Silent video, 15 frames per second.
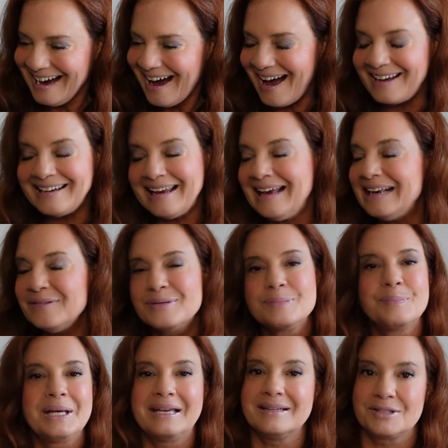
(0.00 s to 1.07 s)
I can't even
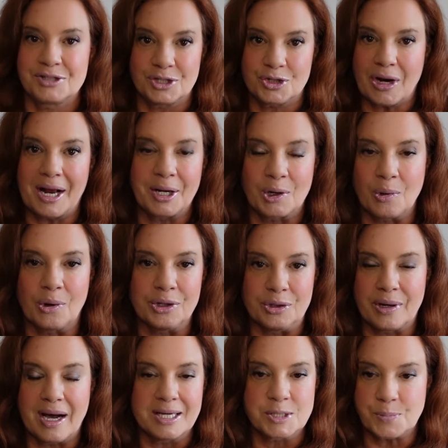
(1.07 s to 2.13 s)
begin to try to quote you
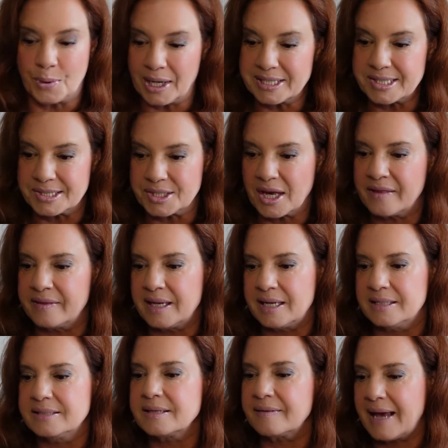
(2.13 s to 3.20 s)
guys prices on
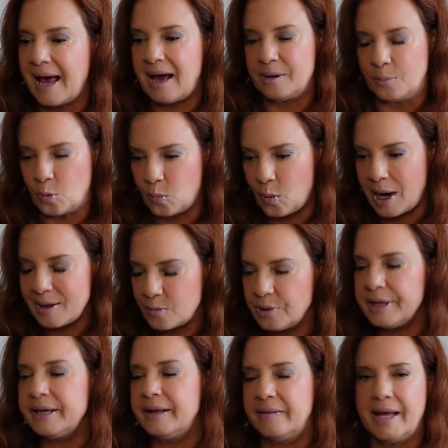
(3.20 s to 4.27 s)
these. They had a white
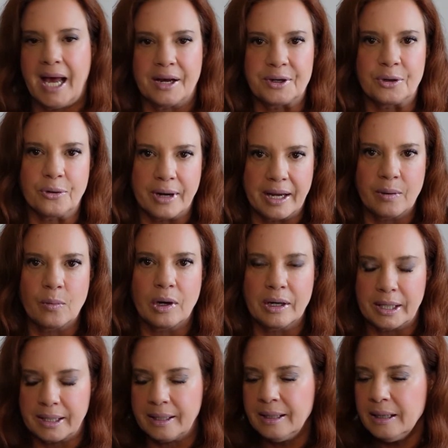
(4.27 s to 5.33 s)
one and they had a gray
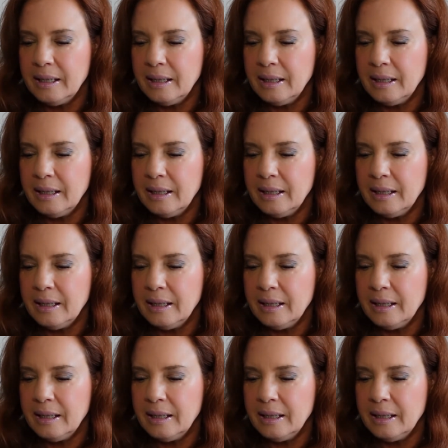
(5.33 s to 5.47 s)
one.